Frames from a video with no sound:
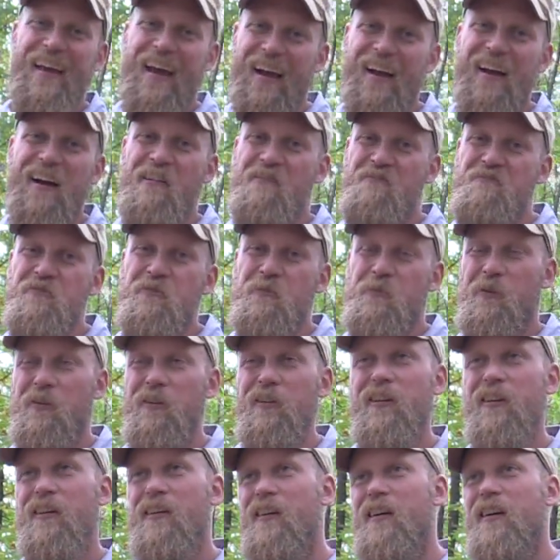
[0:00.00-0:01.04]
get
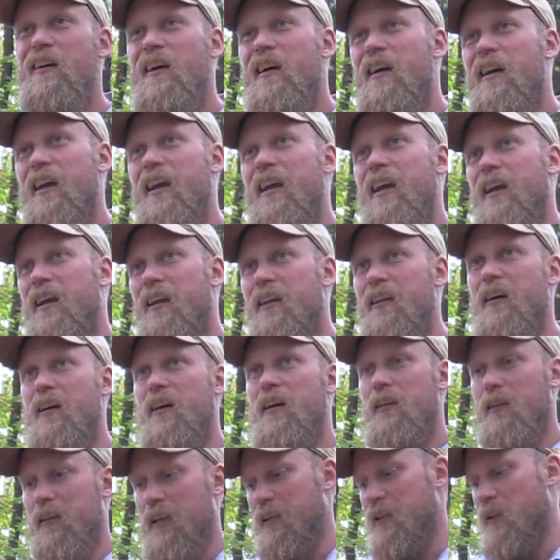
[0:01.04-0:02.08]
comfortable and
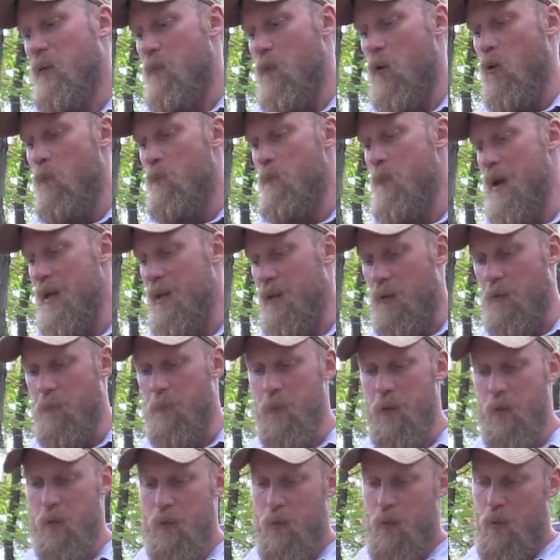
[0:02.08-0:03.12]
uh, let the
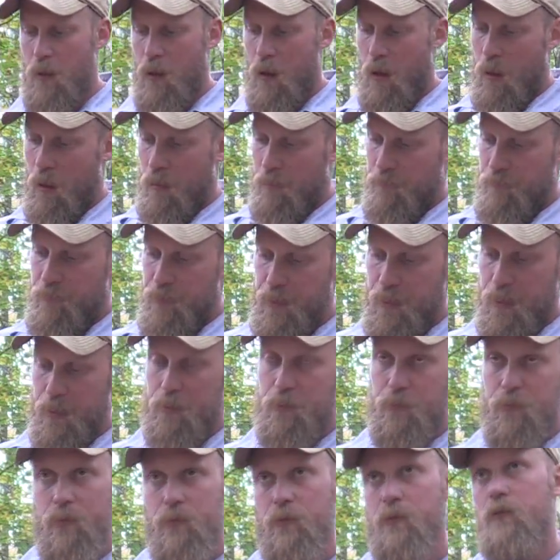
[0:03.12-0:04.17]
momentum of
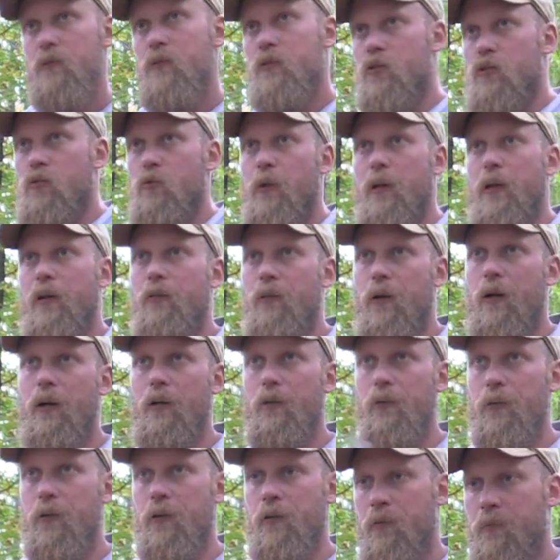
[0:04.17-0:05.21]
this swing
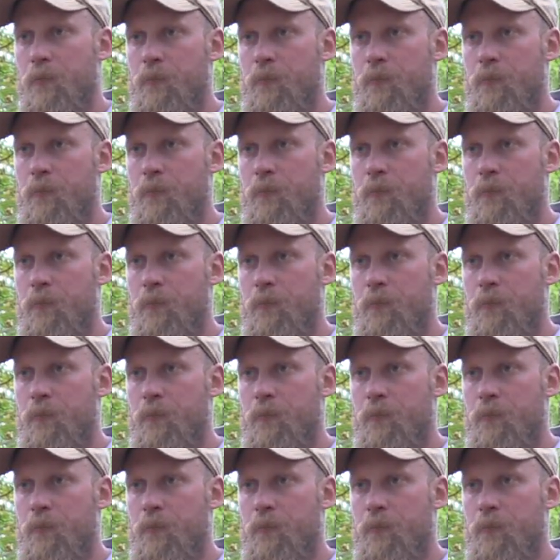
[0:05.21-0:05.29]
around.